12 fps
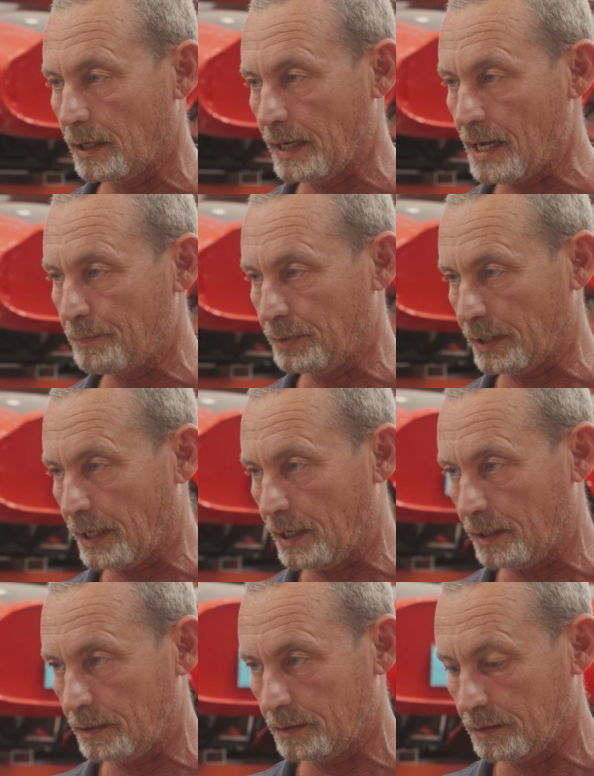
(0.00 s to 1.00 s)

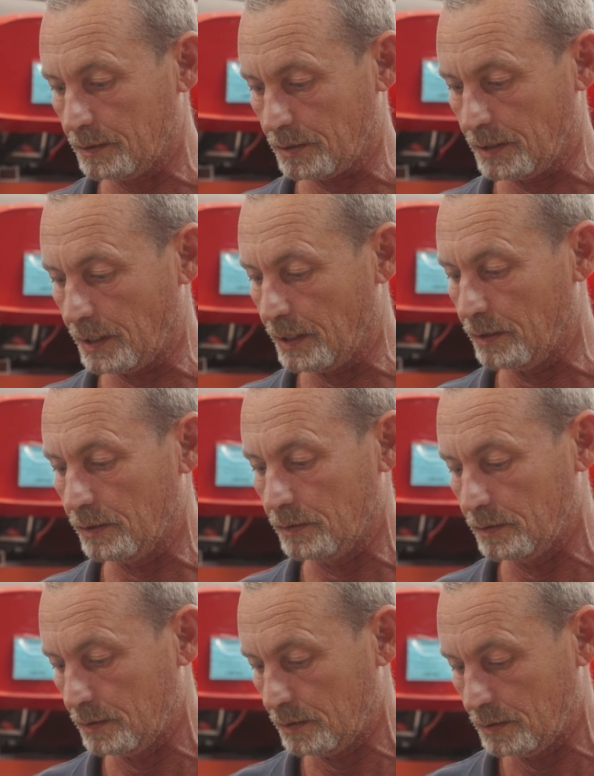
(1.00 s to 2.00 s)
applique that's going to go
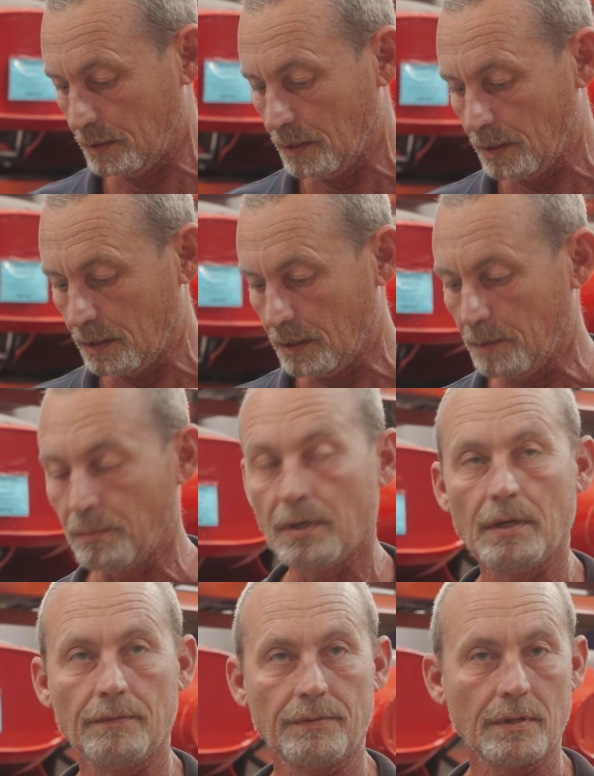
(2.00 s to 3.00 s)

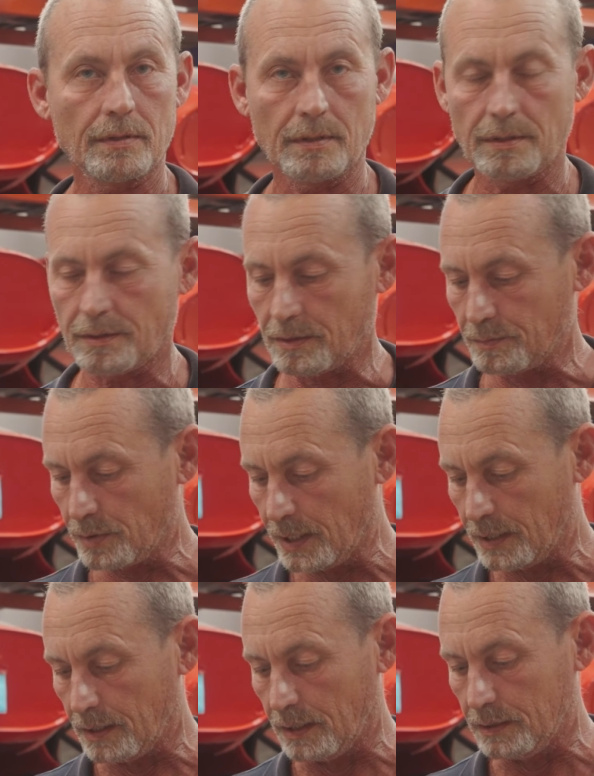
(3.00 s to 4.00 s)
above the third
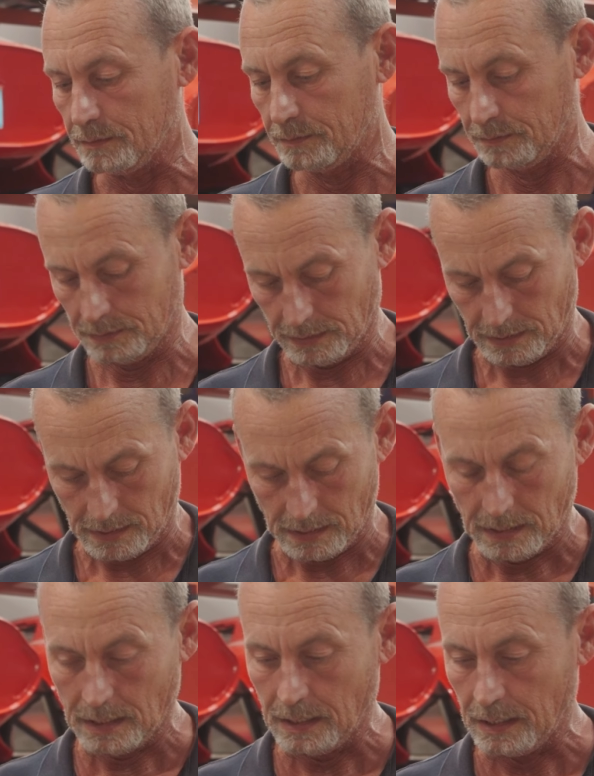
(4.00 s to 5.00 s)
brake light.
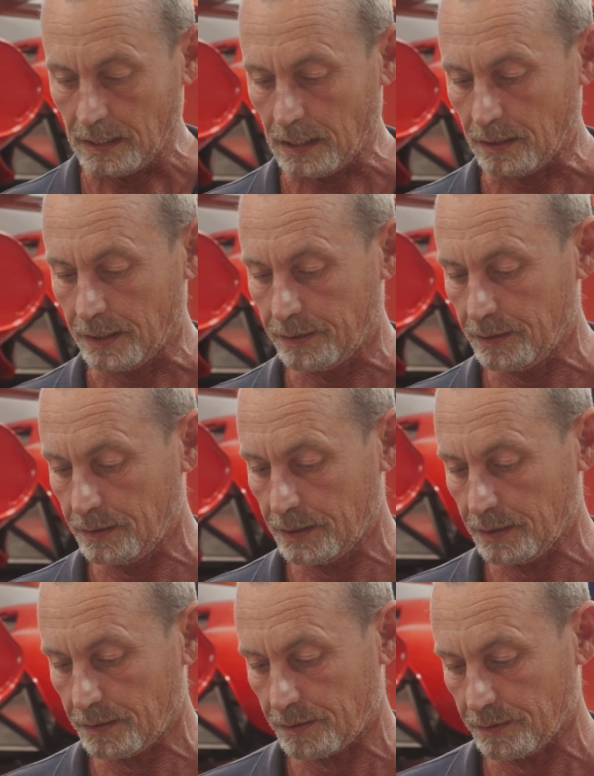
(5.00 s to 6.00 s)
And how I do
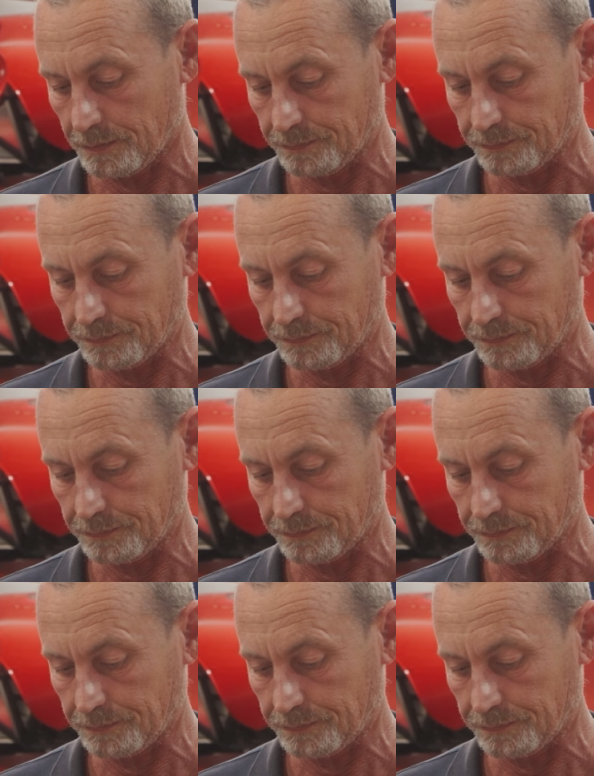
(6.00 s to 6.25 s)
this